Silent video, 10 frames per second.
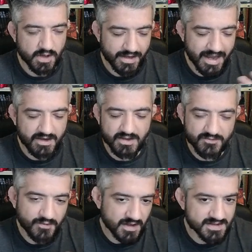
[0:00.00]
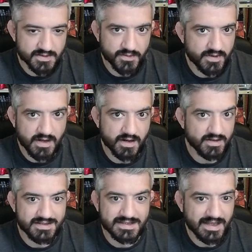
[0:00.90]
any faster there
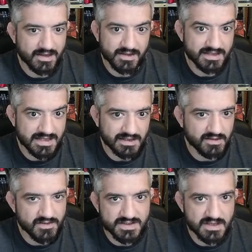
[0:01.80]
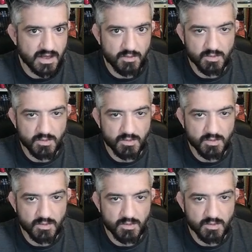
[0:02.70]
it's like exactly the same